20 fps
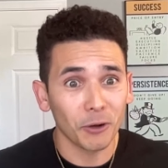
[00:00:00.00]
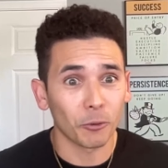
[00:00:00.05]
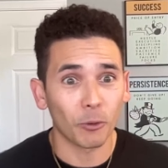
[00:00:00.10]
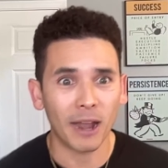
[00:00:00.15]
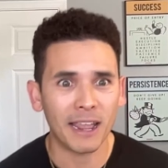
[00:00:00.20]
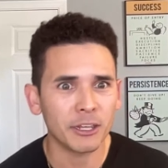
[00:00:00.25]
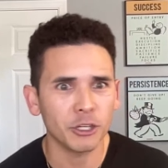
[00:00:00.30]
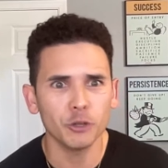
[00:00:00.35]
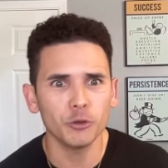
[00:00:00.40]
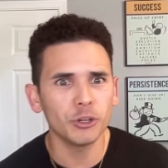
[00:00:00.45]

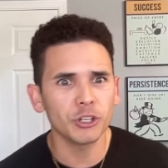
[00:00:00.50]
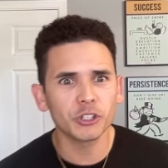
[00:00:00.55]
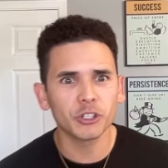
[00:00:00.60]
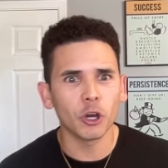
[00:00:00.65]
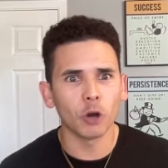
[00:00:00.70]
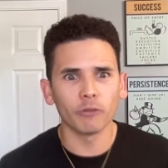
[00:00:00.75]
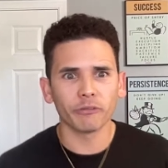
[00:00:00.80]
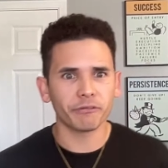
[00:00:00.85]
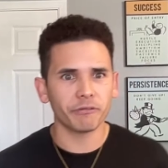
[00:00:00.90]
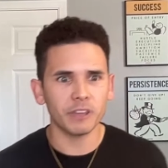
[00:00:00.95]
right? You
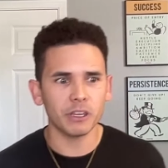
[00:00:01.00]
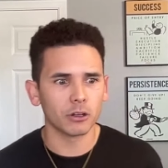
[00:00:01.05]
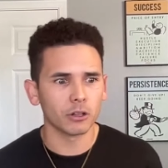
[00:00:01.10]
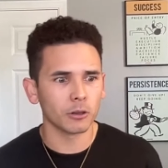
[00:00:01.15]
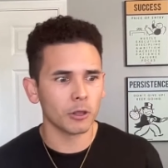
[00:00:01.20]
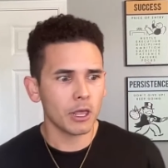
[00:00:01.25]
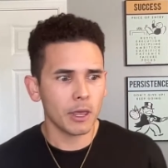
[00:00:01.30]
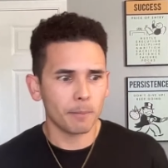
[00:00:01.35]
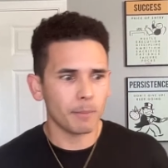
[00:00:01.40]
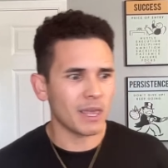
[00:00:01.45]
just don't
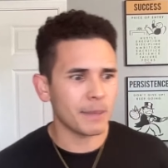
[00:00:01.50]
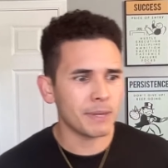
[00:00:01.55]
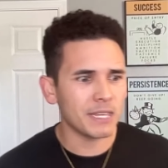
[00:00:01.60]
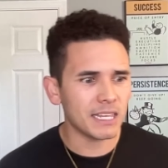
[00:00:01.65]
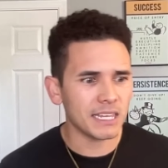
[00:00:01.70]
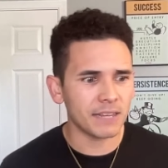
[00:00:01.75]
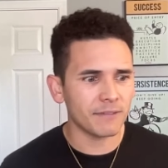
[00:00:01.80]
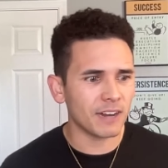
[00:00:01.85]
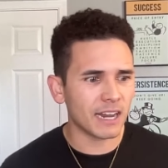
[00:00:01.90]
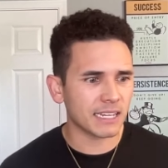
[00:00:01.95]
feel maybe
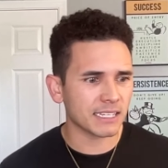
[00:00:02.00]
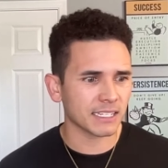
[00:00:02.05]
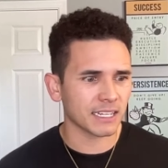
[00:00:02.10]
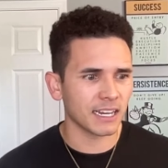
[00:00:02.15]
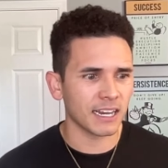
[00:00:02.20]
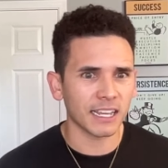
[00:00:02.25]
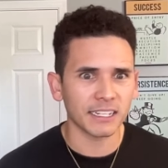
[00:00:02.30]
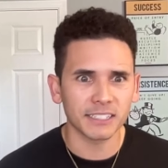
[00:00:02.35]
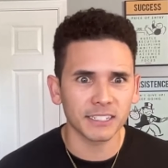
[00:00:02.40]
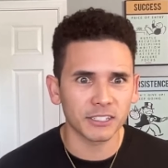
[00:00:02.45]
even as
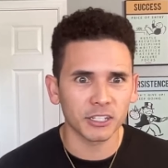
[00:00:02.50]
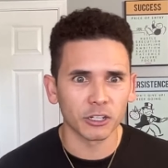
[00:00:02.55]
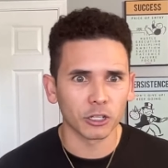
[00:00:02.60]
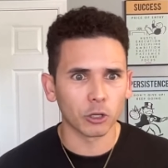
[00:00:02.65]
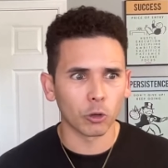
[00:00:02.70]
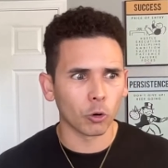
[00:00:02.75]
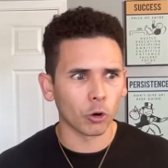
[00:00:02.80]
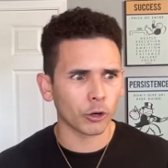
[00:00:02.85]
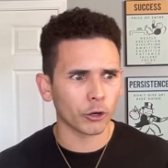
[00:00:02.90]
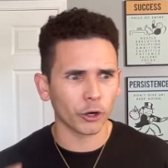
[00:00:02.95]
connected to
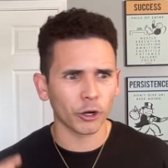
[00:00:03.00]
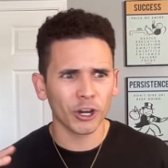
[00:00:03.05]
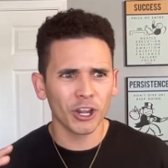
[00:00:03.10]
the Lord,